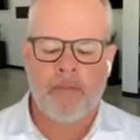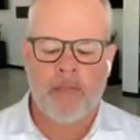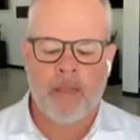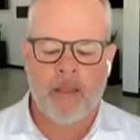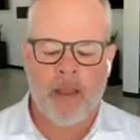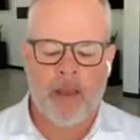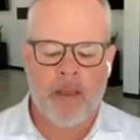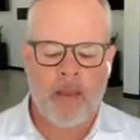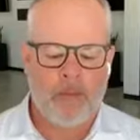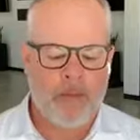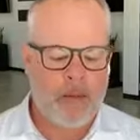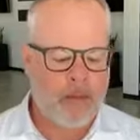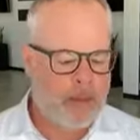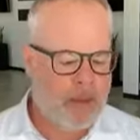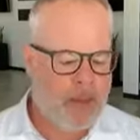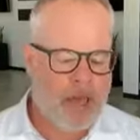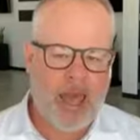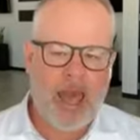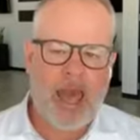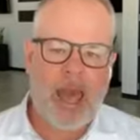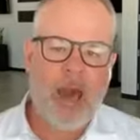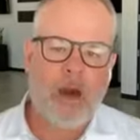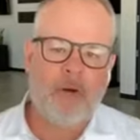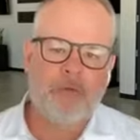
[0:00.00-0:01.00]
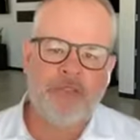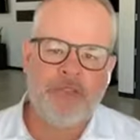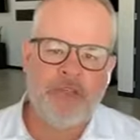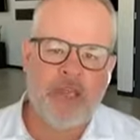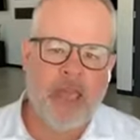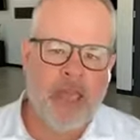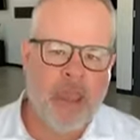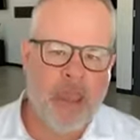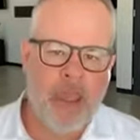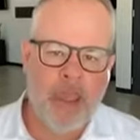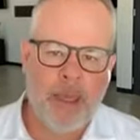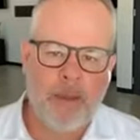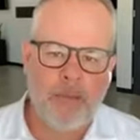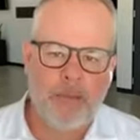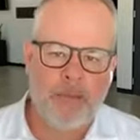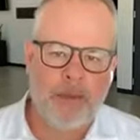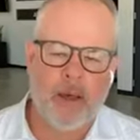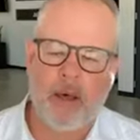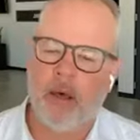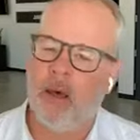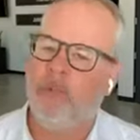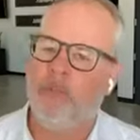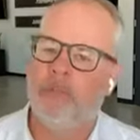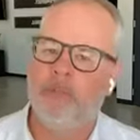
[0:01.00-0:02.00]
about how to amp
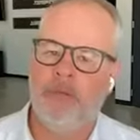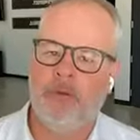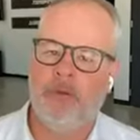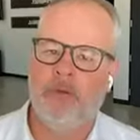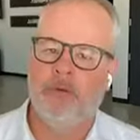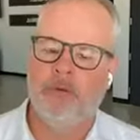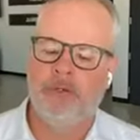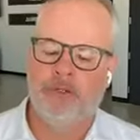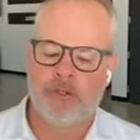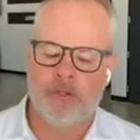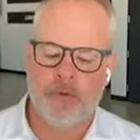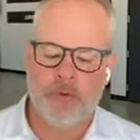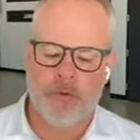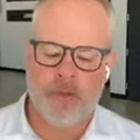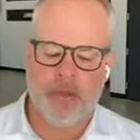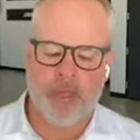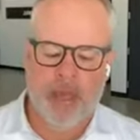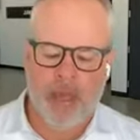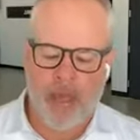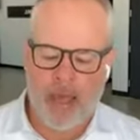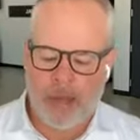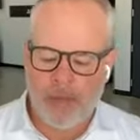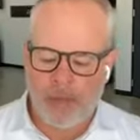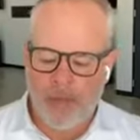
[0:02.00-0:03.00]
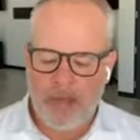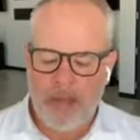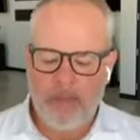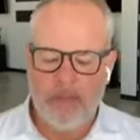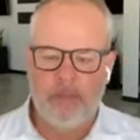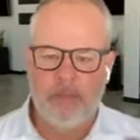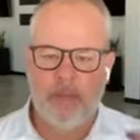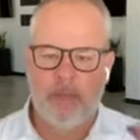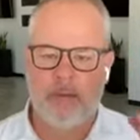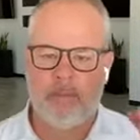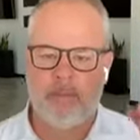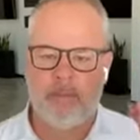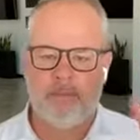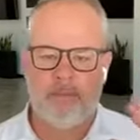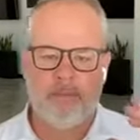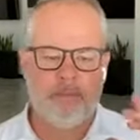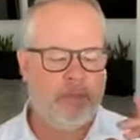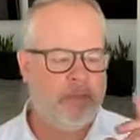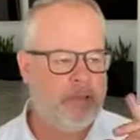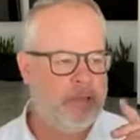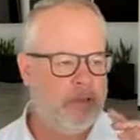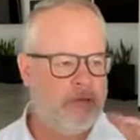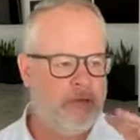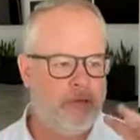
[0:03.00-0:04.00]
up your joy. How many of
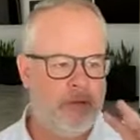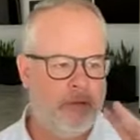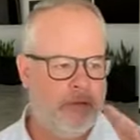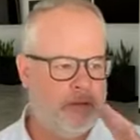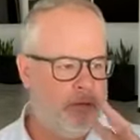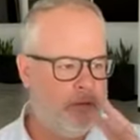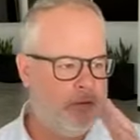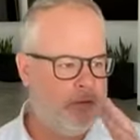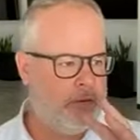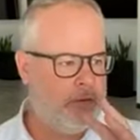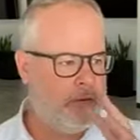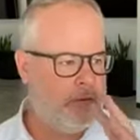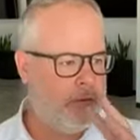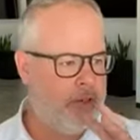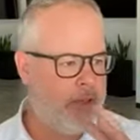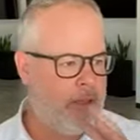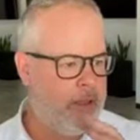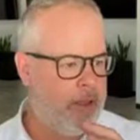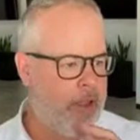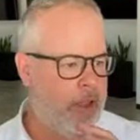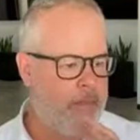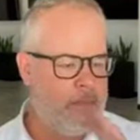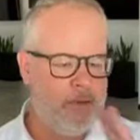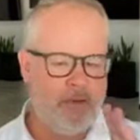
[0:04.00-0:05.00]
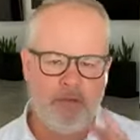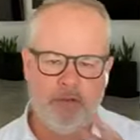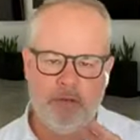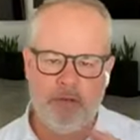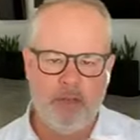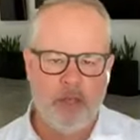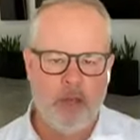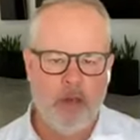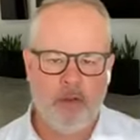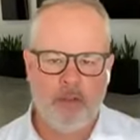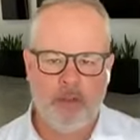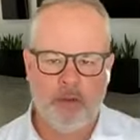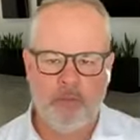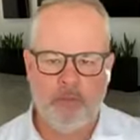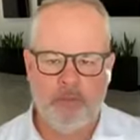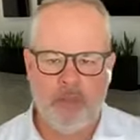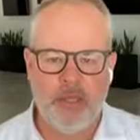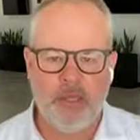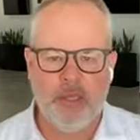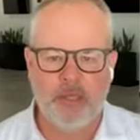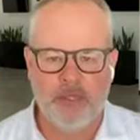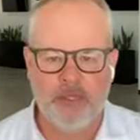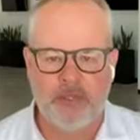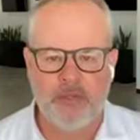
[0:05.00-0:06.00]
you know that we
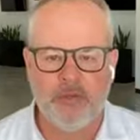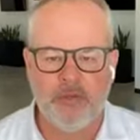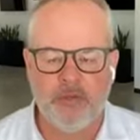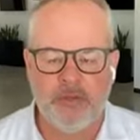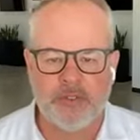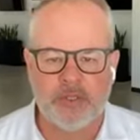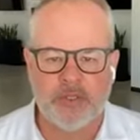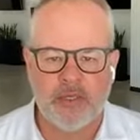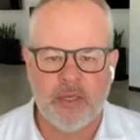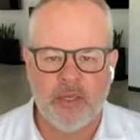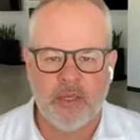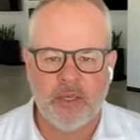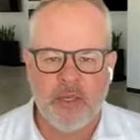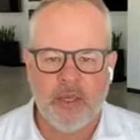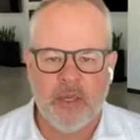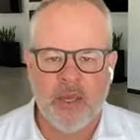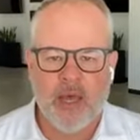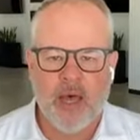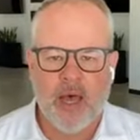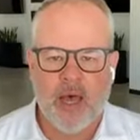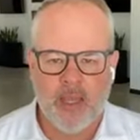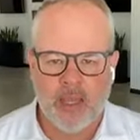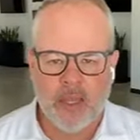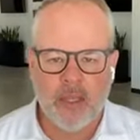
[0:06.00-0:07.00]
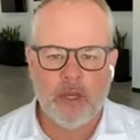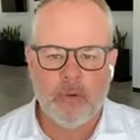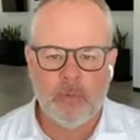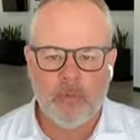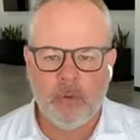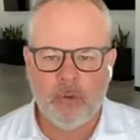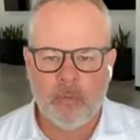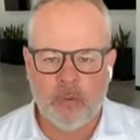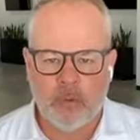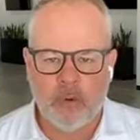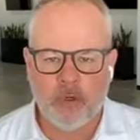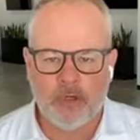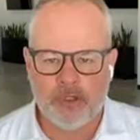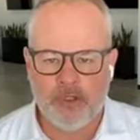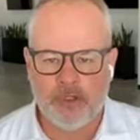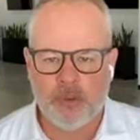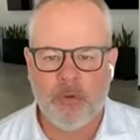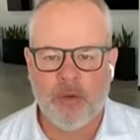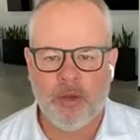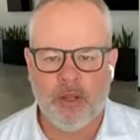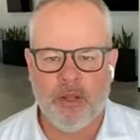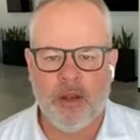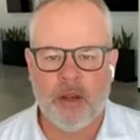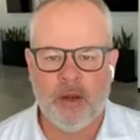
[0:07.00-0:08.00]
could use a little bit more
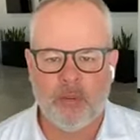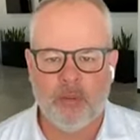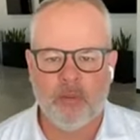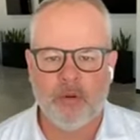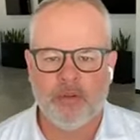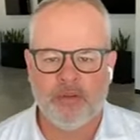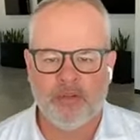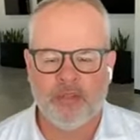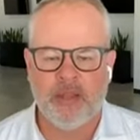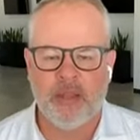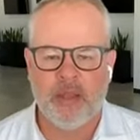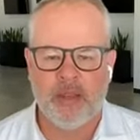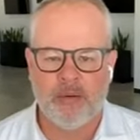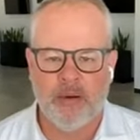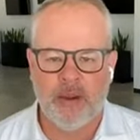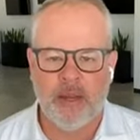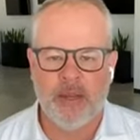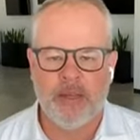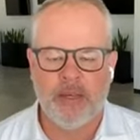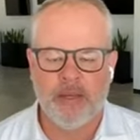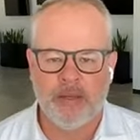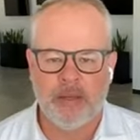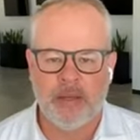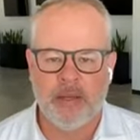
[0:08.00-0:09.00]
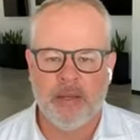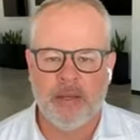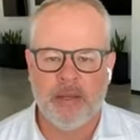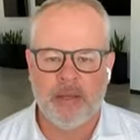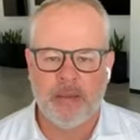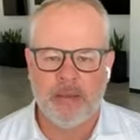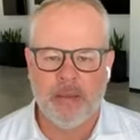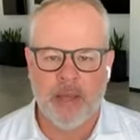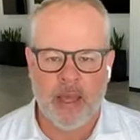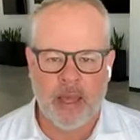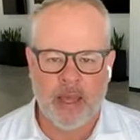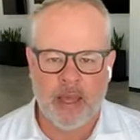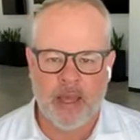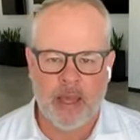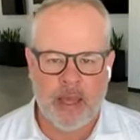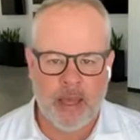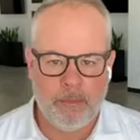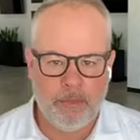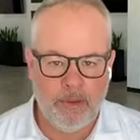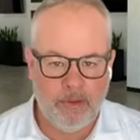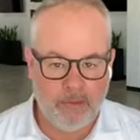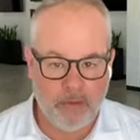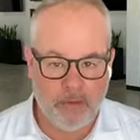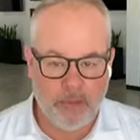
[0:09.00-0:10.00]
joy in our world today, right?
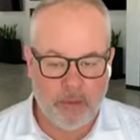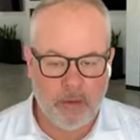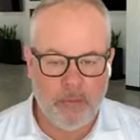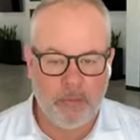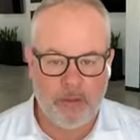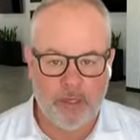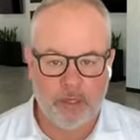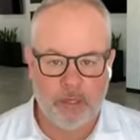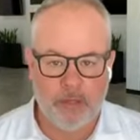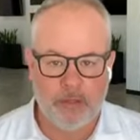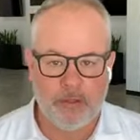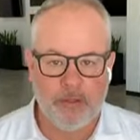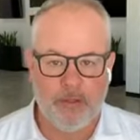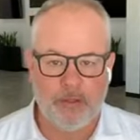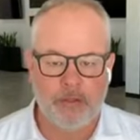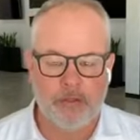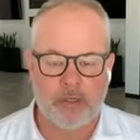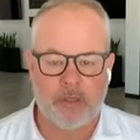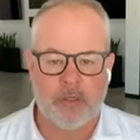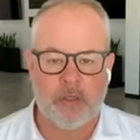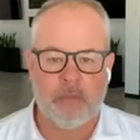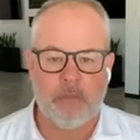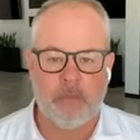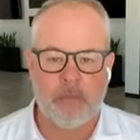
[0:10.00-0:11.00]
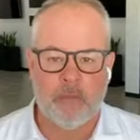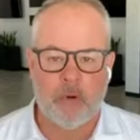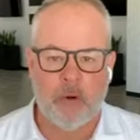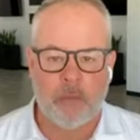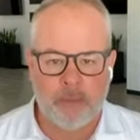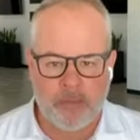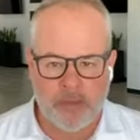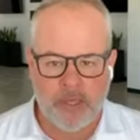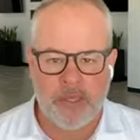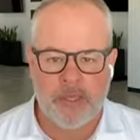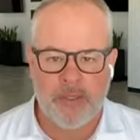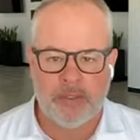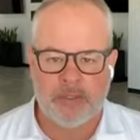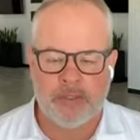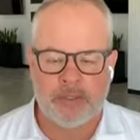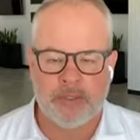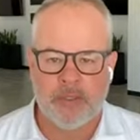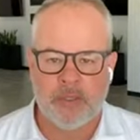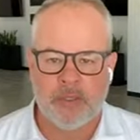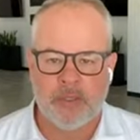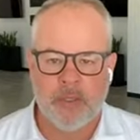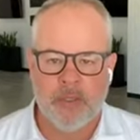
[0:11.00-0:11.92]
How many of you think we could use a little bit more peace